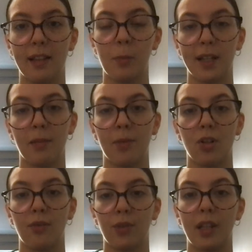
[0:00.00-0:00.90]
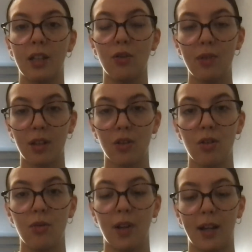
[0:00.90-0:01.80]
is my submission for the
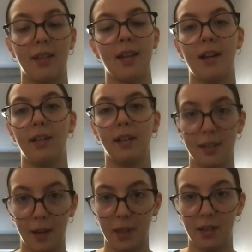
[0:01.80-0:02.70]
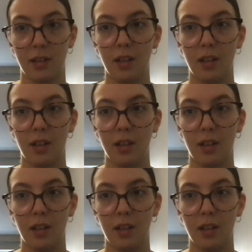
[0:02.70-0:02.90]
262 SDL assignment.